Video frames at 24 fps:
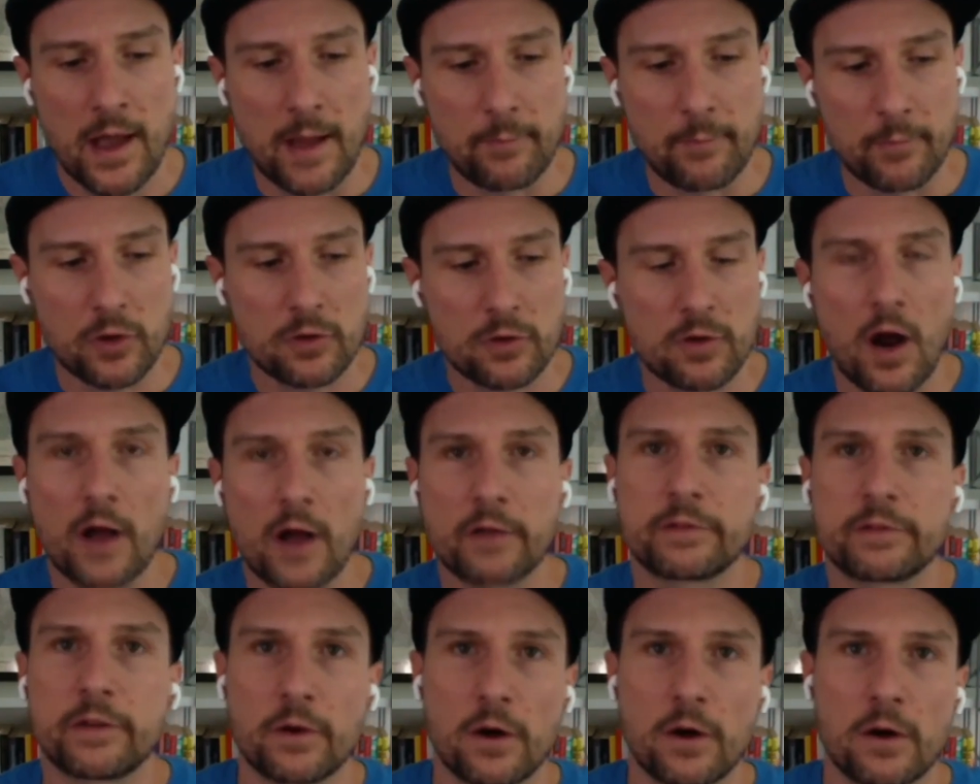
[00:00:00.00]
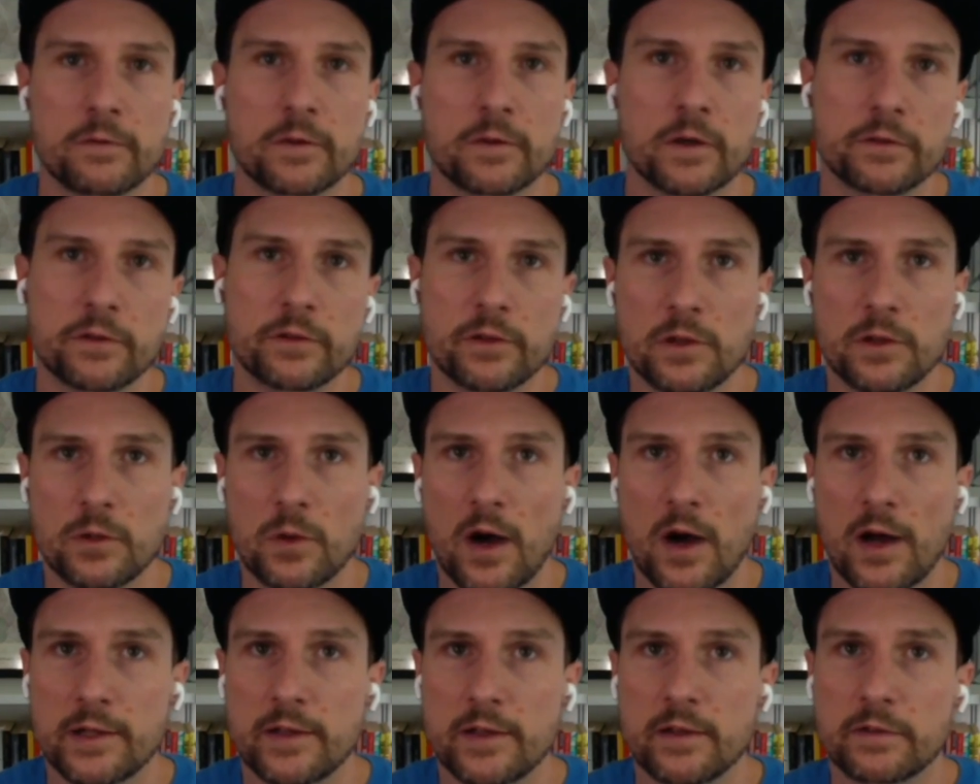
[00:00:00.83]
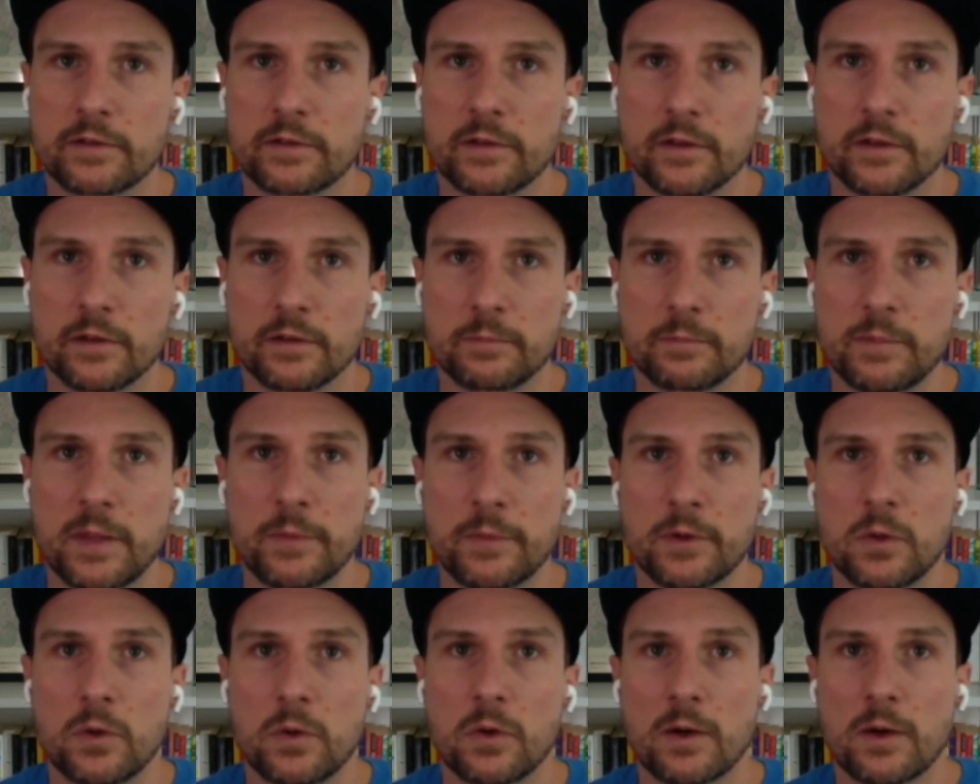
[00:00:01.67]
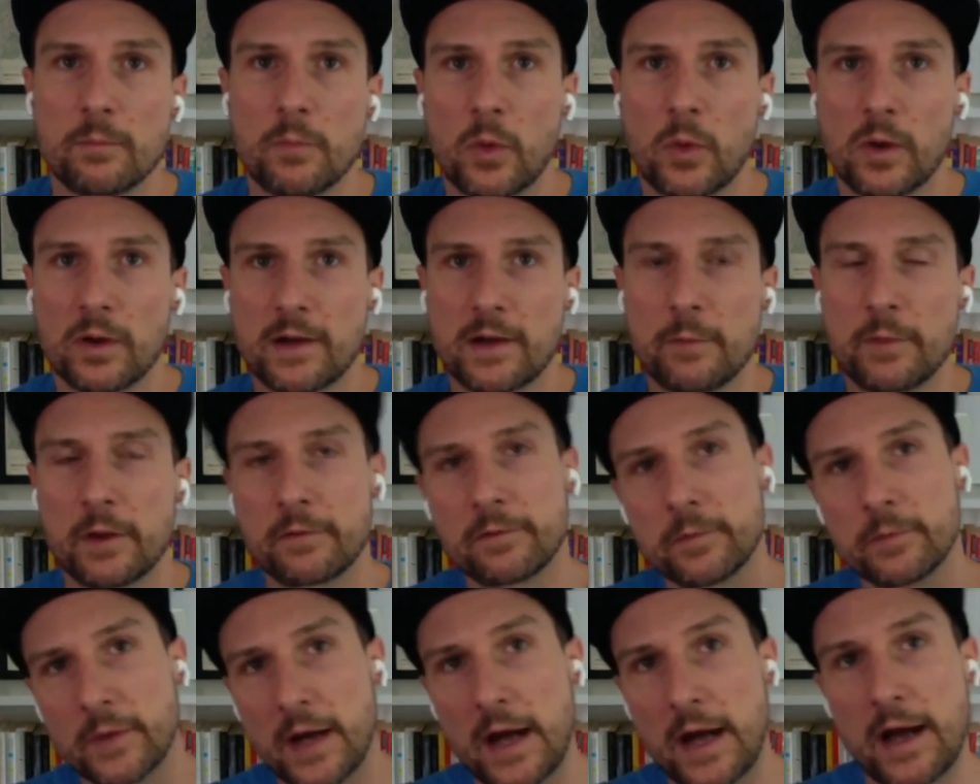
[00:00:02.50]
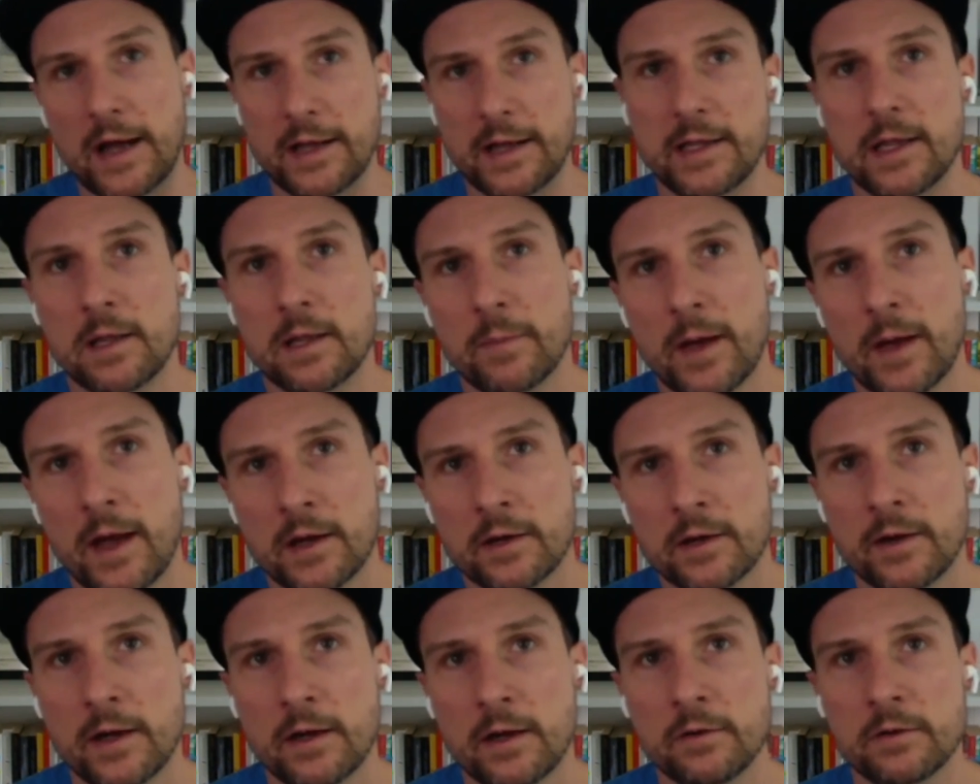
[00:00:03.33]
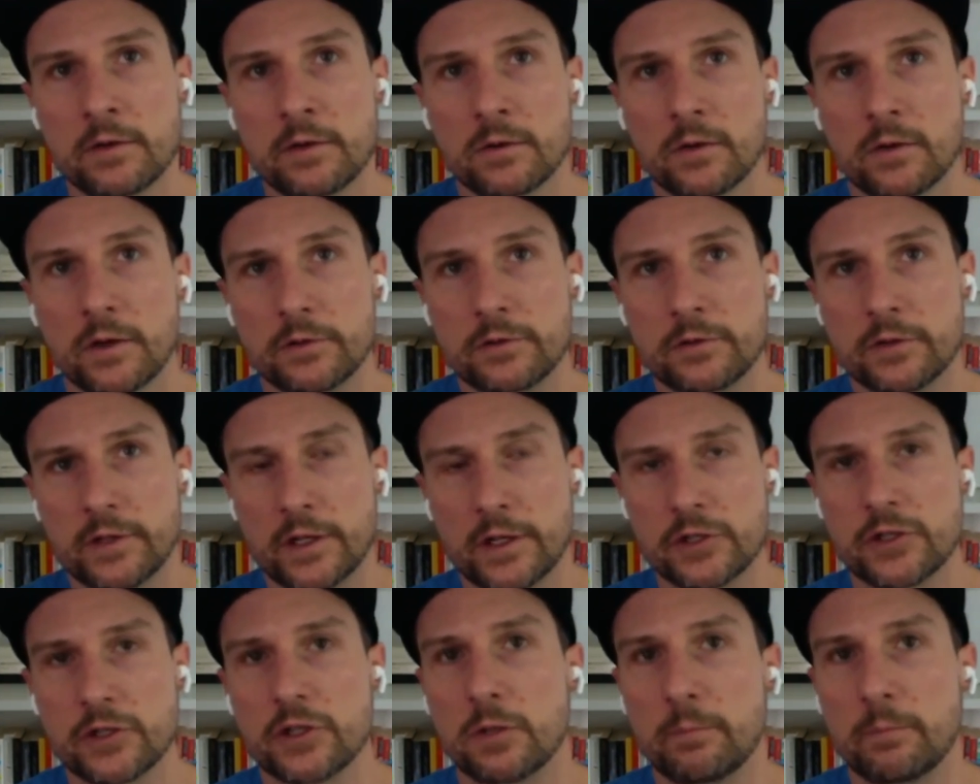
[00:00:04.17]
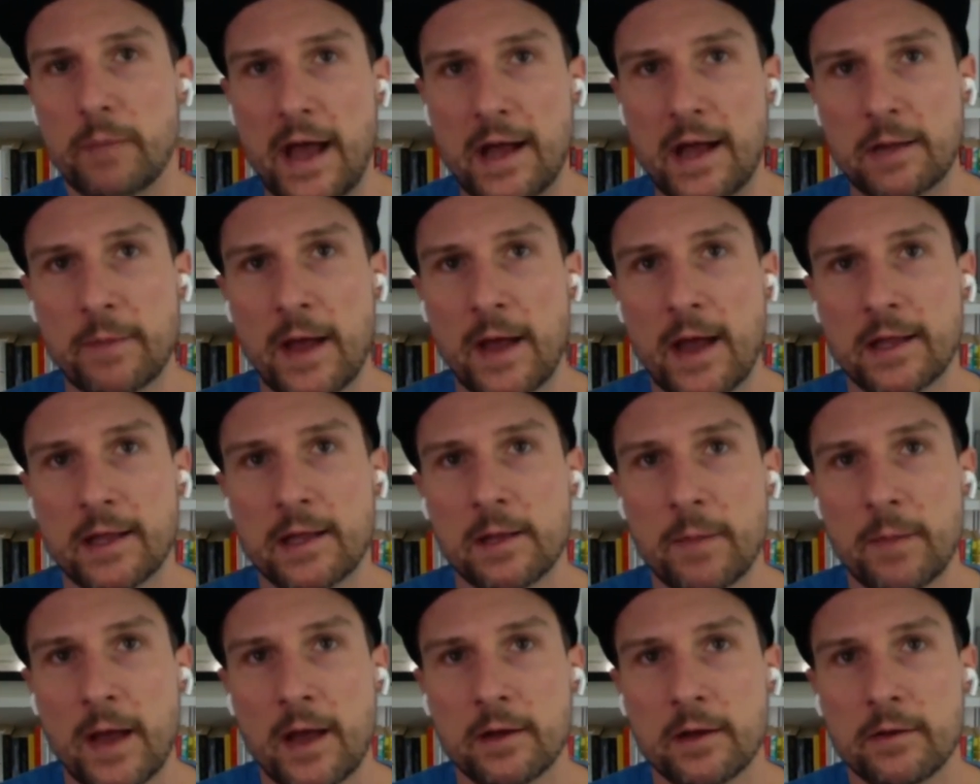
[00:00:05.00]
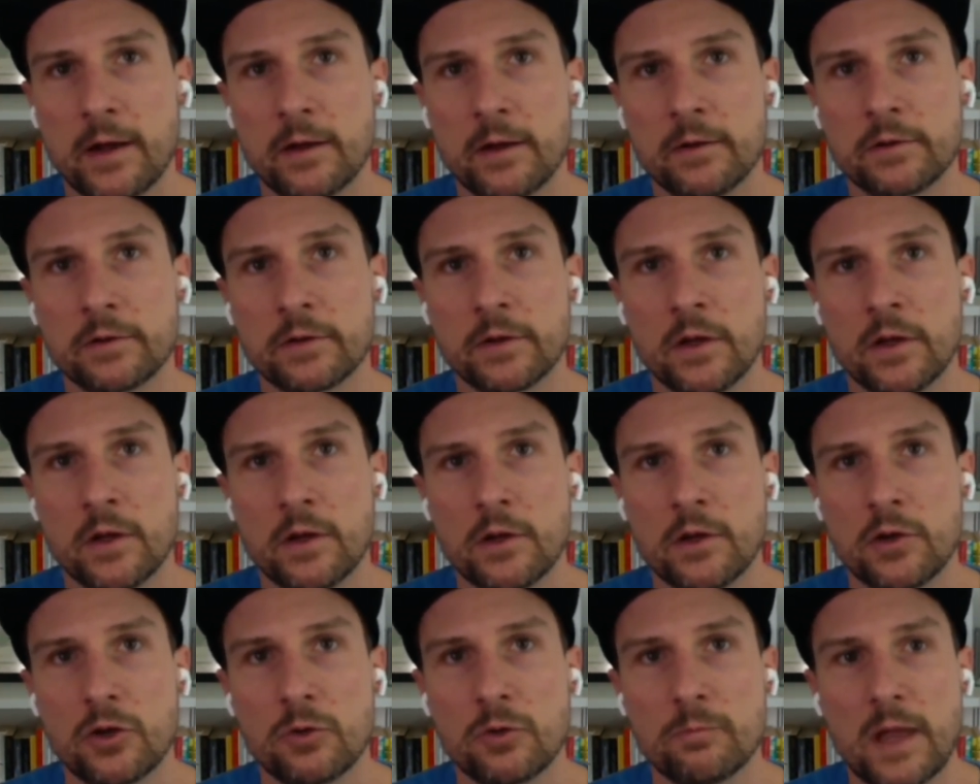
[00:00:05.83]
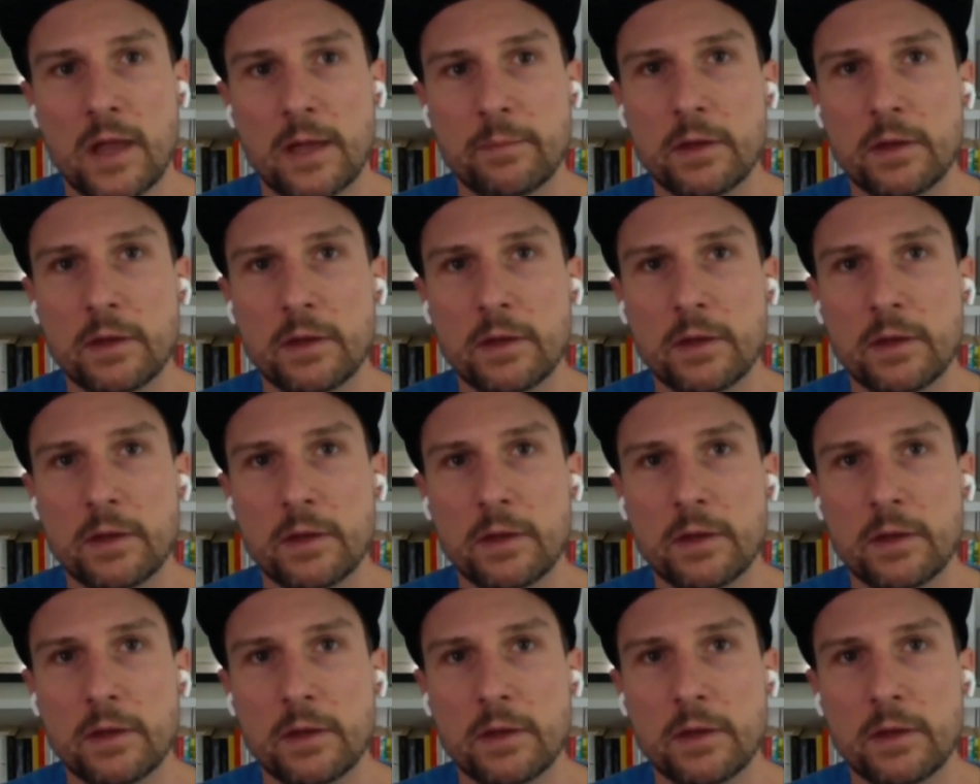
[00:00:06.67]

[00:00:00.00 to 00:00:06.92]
crossing over into new audiences, people who are more coming from a hiking background or a traditional backpacking background, who maybe